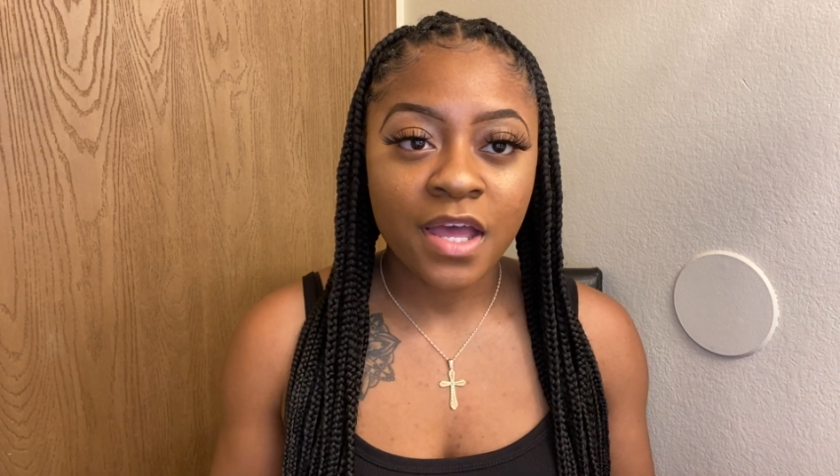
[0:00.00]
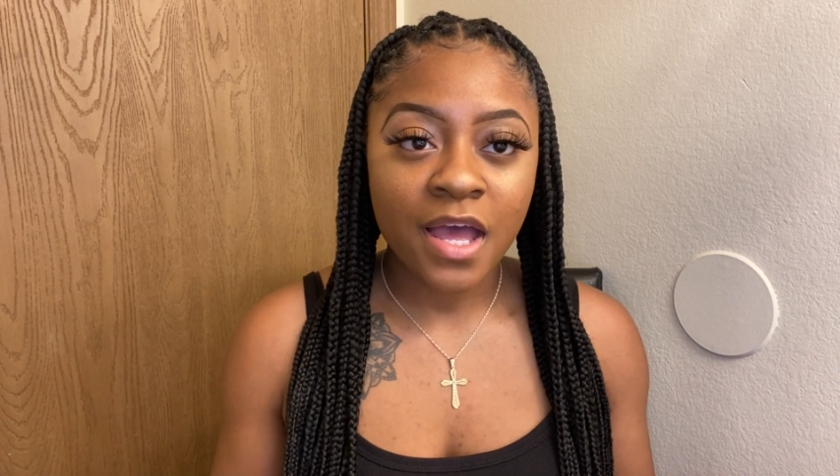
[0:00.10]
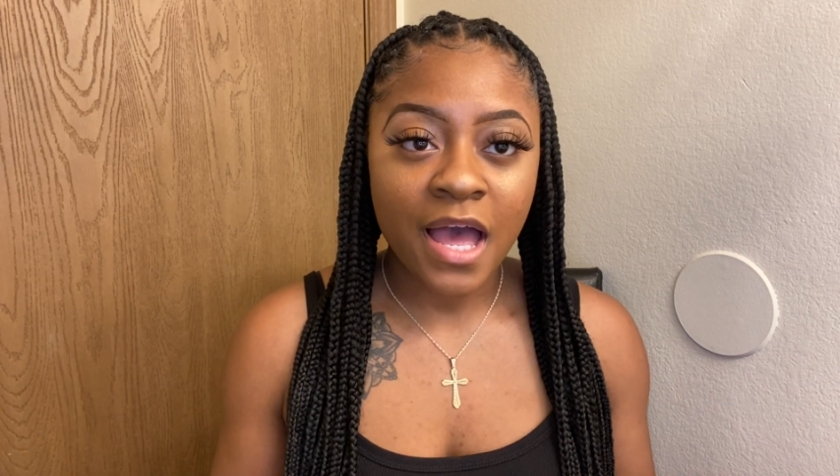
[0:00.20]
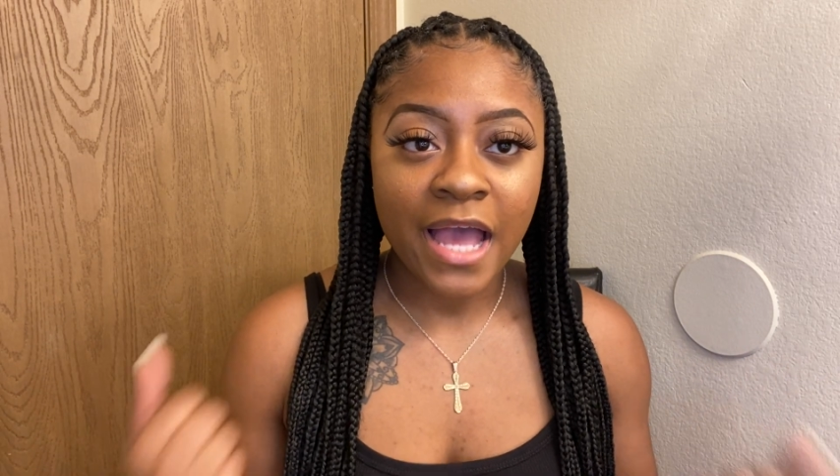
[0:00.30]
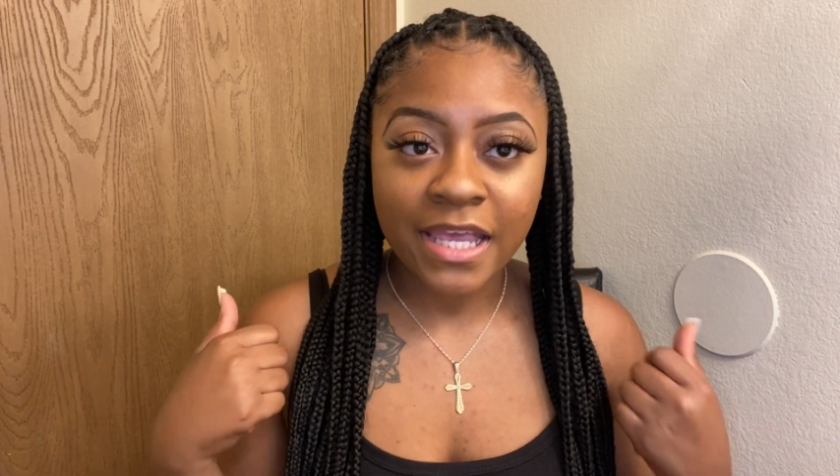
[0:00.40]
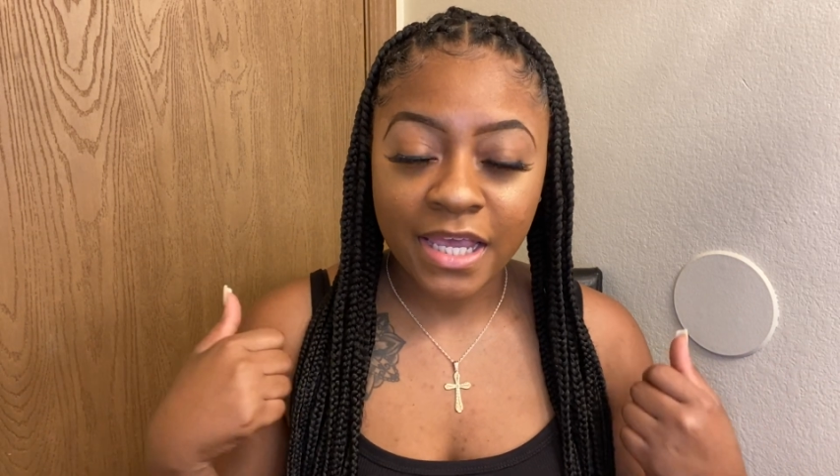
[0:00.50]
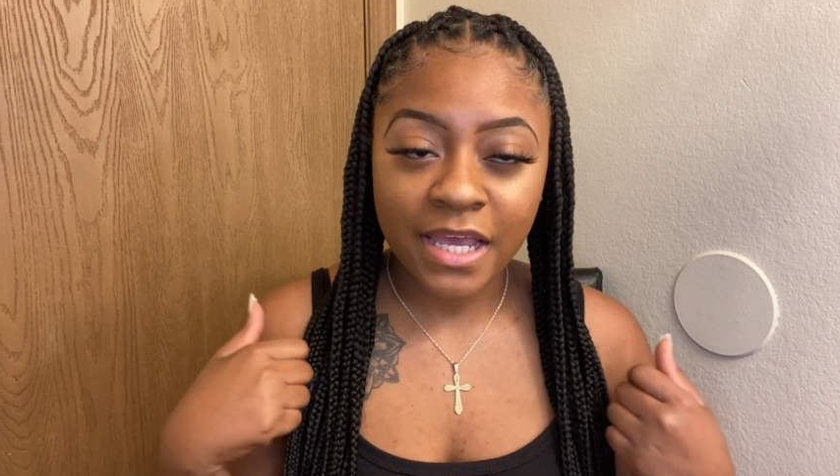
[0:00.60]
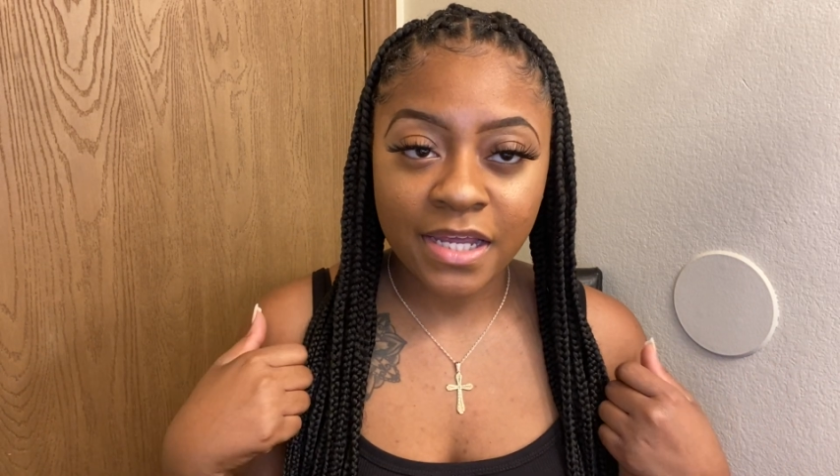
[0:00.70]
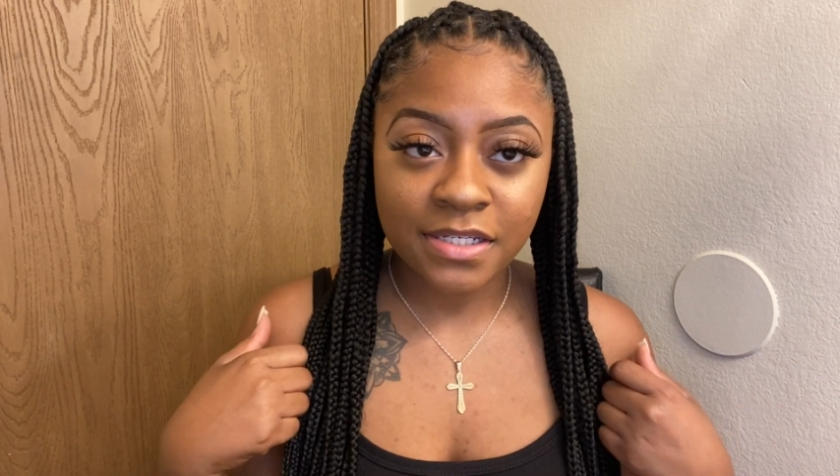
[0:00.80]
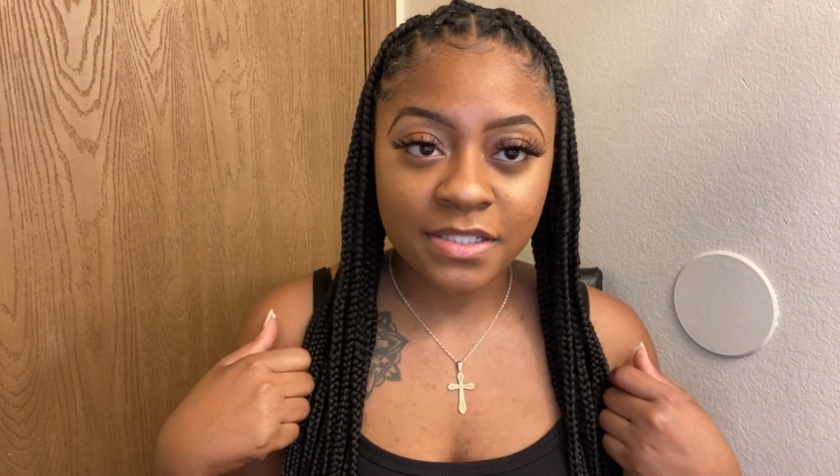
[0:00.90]
I
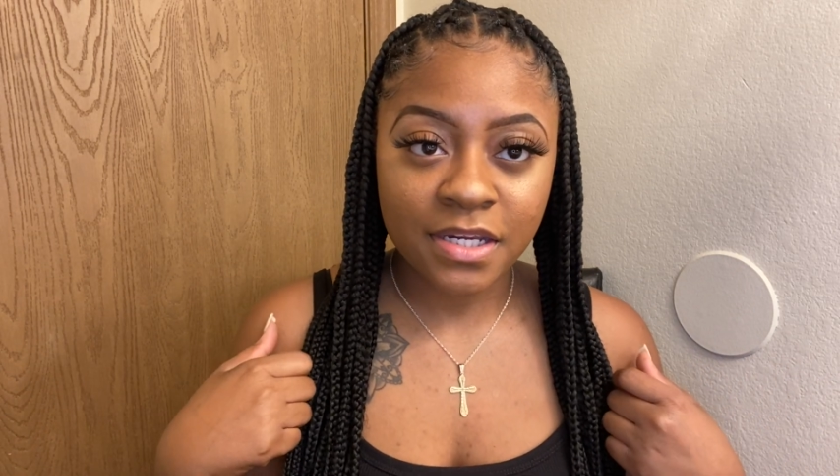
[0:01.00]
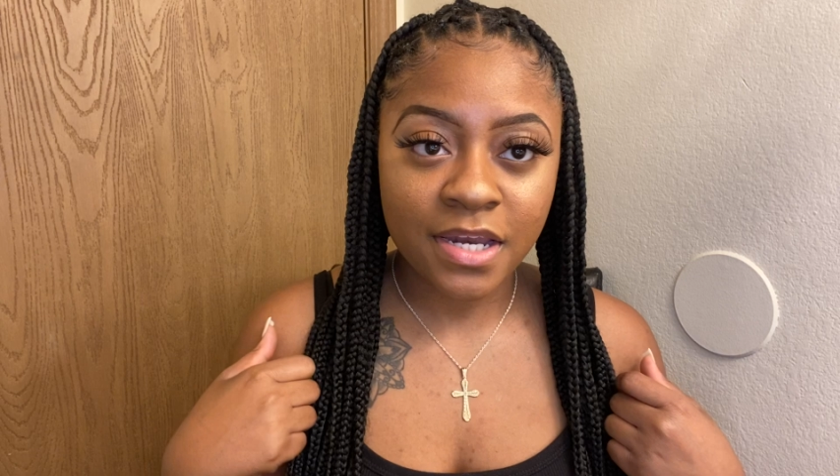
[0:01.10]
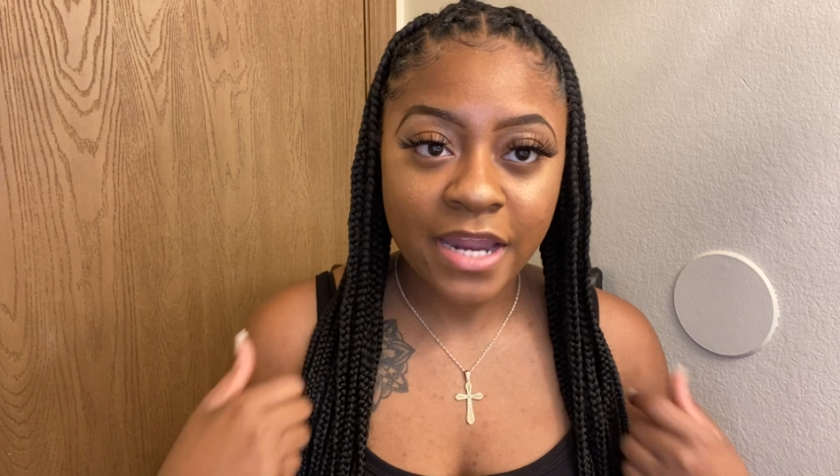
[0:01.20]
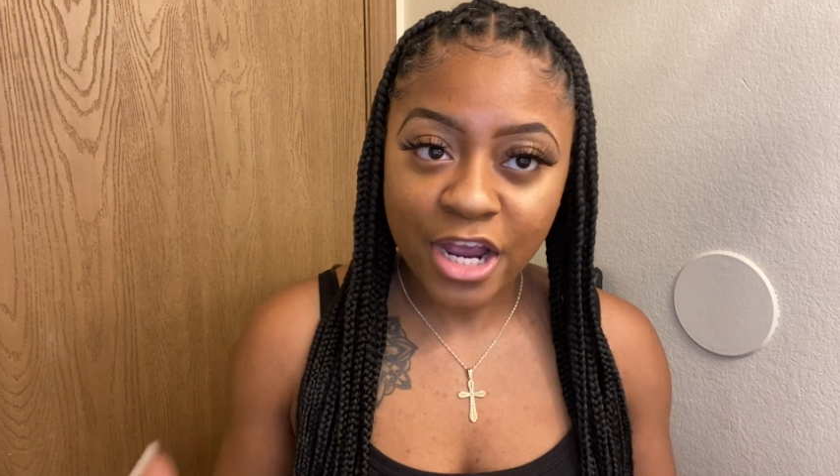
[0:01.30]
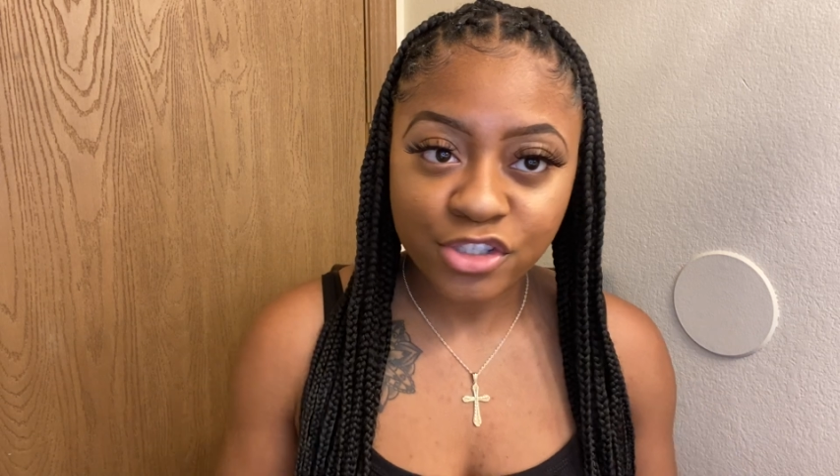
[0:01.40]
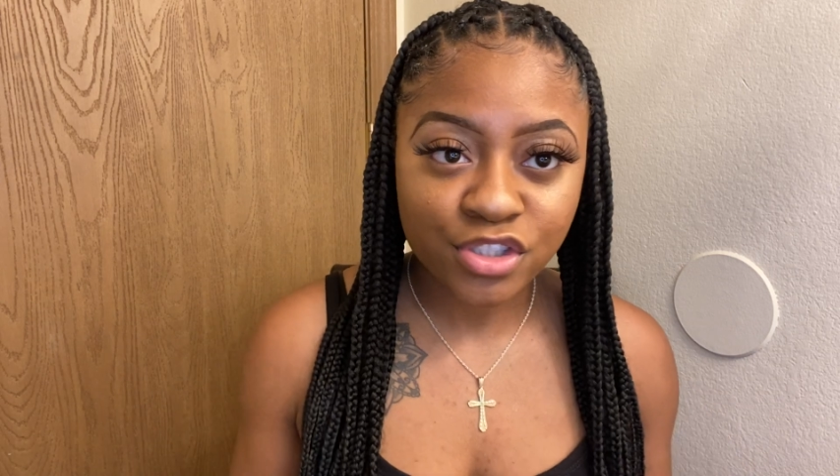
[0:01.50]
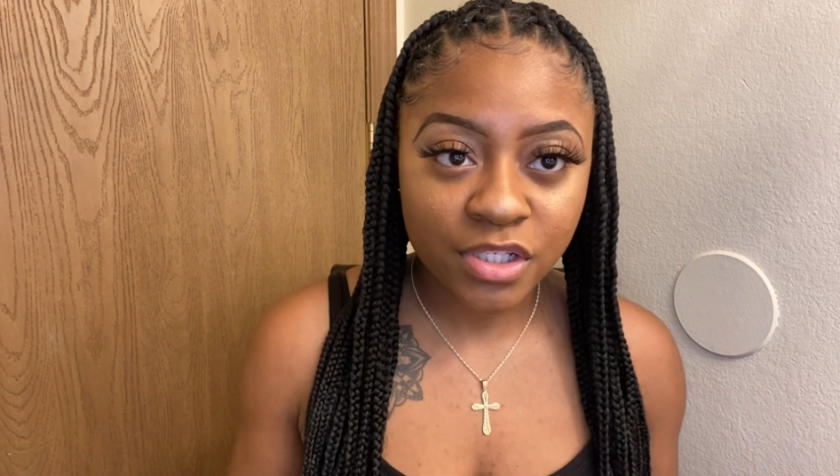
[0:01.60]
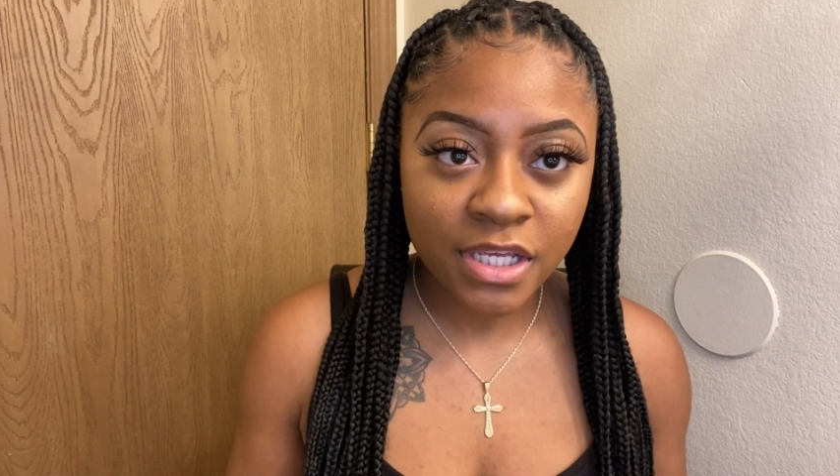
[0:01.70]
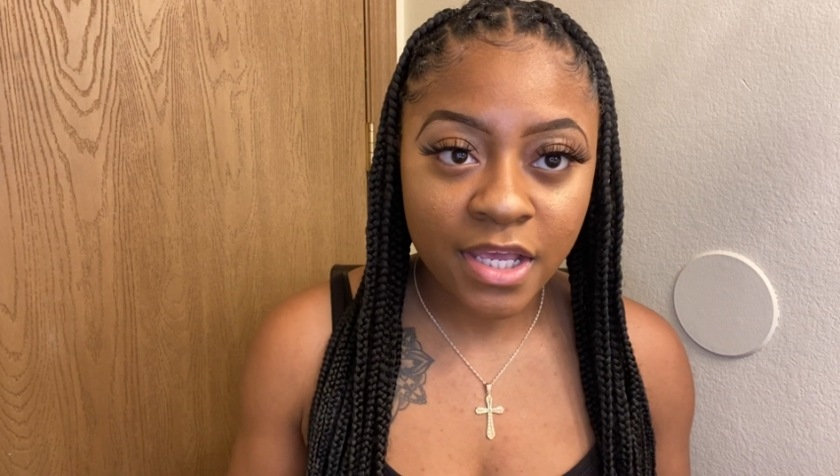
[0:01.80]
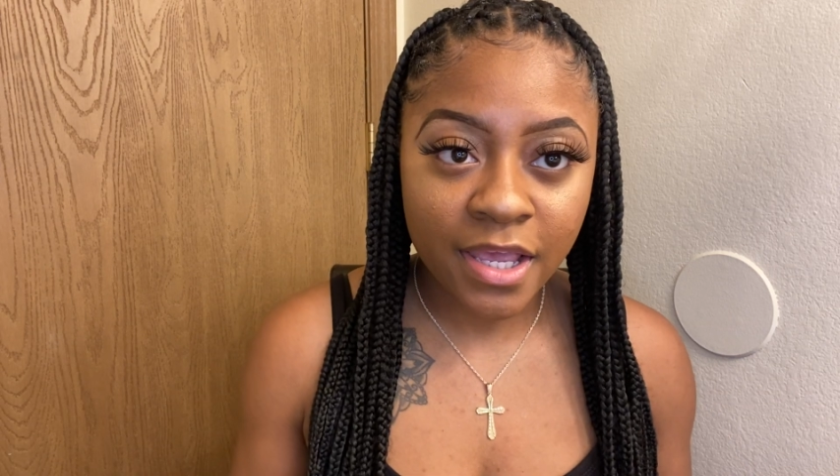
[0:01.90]
can't
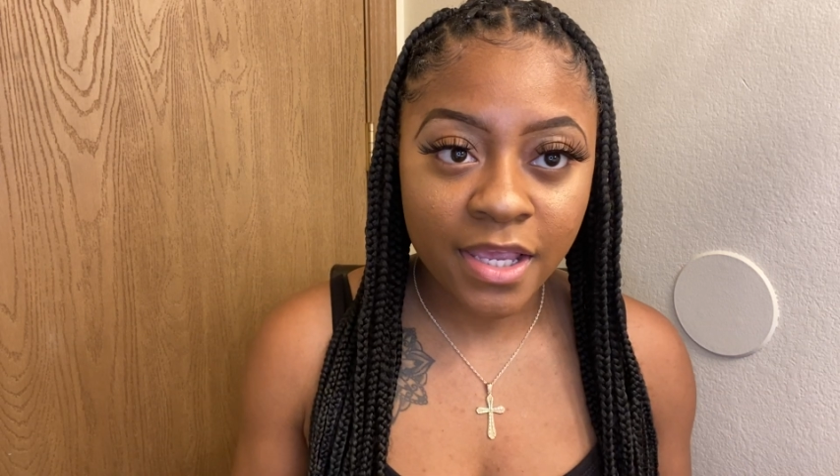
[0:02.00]
naturally